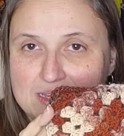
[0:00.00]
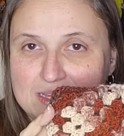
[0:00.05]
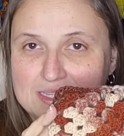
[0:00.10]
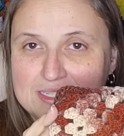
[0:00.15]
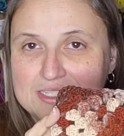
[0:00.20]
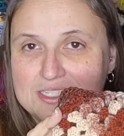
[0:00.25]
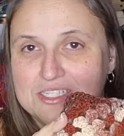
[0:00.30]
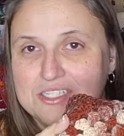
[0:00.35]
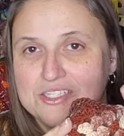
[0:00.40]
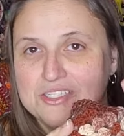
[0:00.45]

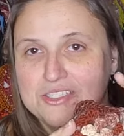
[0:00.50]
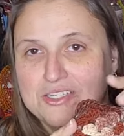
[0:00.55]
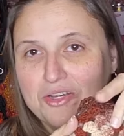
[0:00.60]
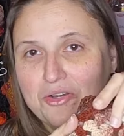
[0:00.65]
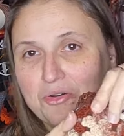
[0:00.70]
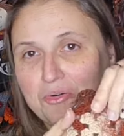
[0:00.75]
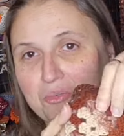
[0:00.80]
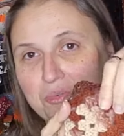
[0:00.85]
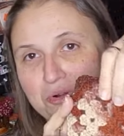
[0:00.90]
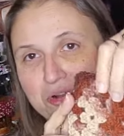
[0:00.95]

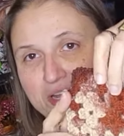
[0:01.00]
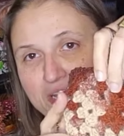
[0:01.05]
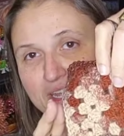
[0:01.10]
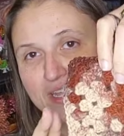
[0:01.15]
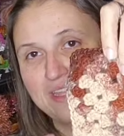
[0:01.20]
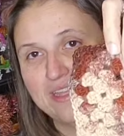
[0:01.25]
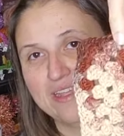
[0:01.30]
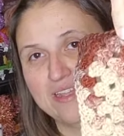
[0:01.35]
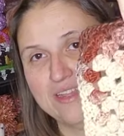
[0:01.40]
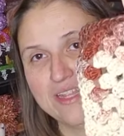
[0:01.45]
So
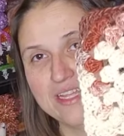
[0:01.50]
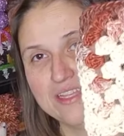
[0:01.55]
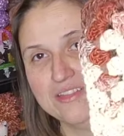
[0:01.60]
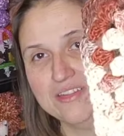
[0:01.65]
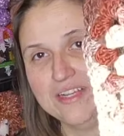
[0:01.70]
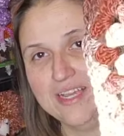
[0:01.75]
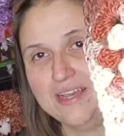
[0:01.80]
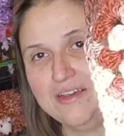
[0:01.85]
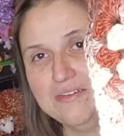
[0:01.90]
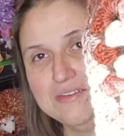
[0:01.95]
pretty. And like,
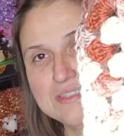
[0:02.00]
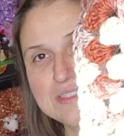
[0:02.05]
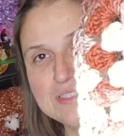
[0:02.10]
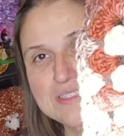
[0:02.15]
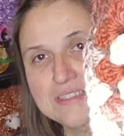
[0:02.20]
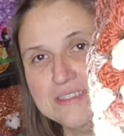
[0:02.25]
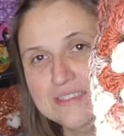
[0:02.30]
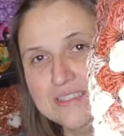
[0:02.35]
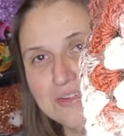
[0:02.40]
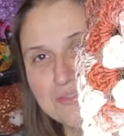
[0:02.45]
look how
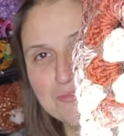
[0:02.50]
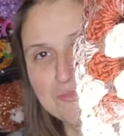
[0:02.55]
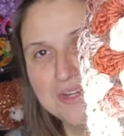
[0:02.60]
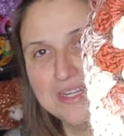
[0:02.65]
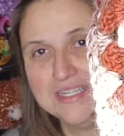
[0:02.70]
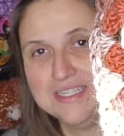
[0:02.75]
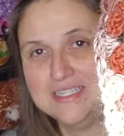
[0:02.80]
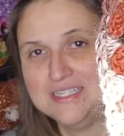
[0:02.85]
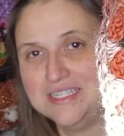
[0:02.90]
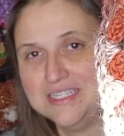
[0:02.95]
it's, the
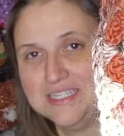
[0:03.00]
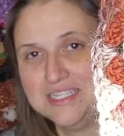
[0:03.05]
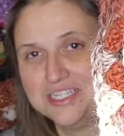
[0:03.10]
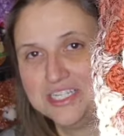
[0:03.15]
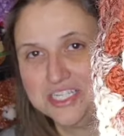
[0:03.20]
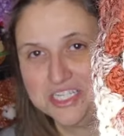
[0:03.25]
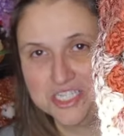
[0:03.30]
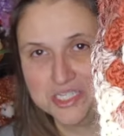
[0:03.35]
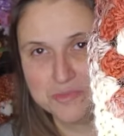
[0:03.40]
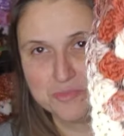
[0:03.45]
rust is
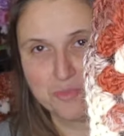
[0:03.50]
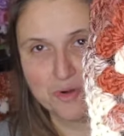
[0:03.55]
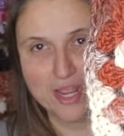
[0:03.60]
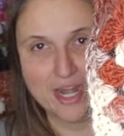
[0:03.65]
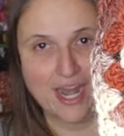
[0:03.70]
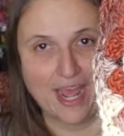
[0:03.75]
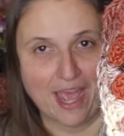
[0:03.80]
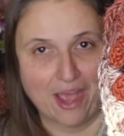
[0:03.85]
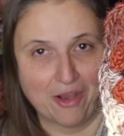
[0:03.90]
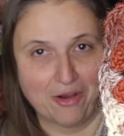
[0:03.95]
just
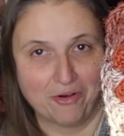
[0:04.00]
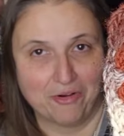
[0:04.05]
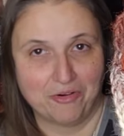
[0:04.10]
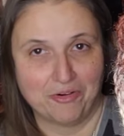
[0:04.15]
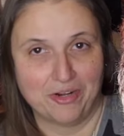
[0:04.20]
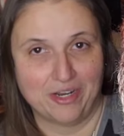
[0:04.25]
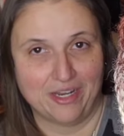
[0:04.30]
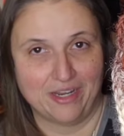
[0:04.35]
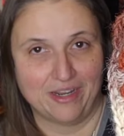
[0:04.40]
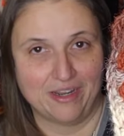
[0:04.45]
spread
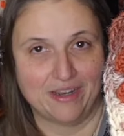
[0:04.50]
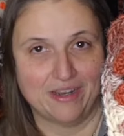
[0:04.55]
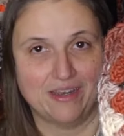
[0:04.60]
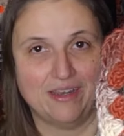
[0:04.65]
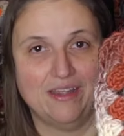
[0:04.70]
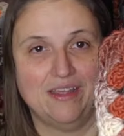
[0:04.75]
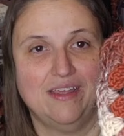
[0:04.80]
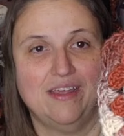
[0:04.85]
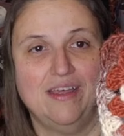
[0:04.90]
out and